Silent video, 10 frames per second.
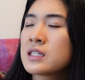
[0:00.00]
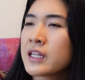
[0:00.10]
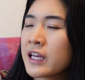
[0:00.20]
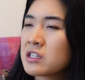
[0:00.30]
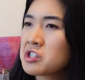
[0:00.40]

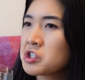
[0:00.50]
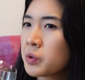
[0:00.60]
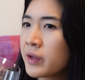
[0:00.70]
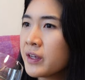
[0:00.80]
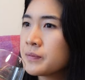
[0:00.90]
taste
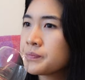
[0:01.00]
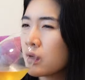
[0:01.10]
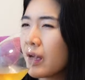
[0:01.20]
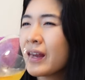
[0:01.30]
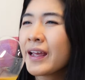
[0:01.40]
to it,
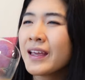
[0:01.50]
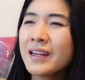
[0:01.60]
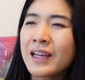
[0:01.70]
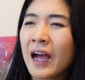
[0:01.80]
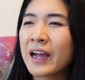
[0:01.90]
and I
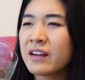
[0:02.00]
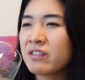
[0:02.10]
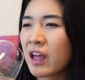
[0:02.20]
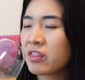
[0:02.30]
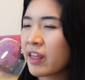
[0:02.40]
can kind of
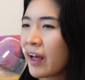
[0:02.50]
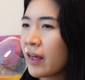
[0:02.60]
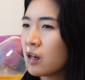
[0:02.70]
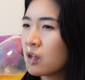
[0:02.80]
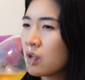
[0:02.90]
get
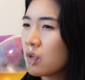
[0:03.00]
that.